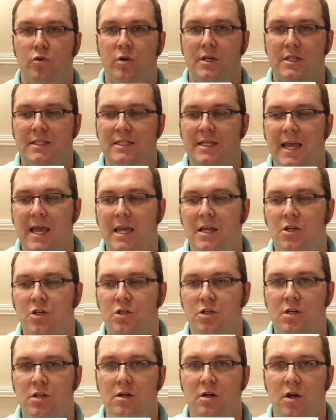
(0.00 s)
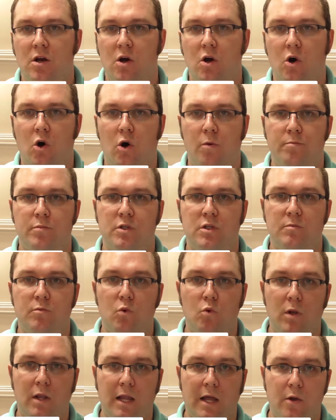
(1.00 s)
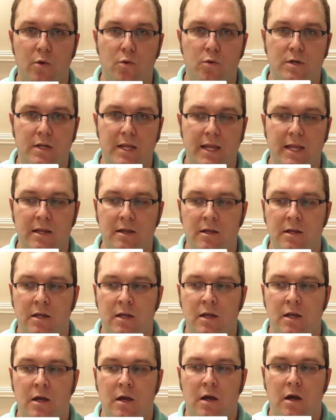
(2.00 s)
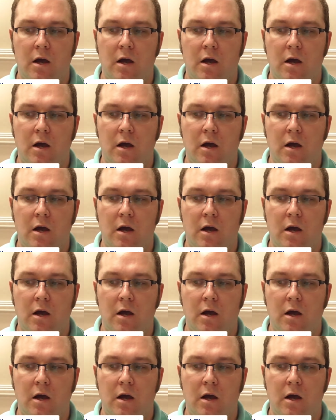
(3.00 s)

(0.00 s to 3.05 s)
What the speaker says: Protection, optimal loading,